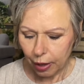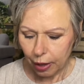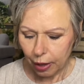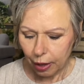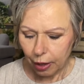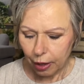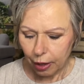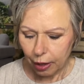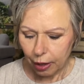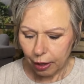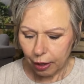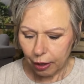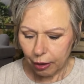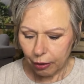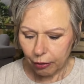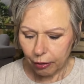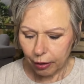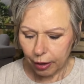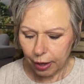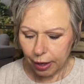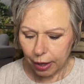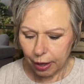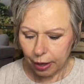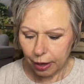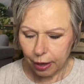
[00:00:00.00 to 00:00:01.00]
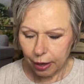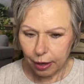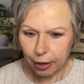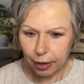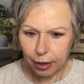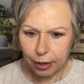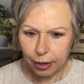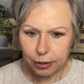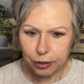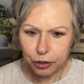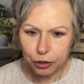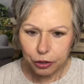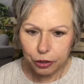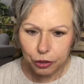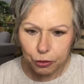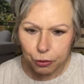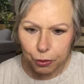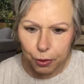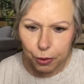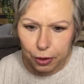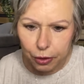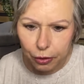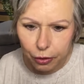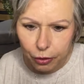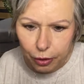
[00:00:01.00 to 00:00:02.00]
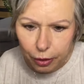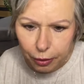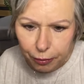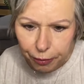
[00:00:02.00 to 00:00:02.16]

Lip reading: Carol Ann, I got you, sweetheart.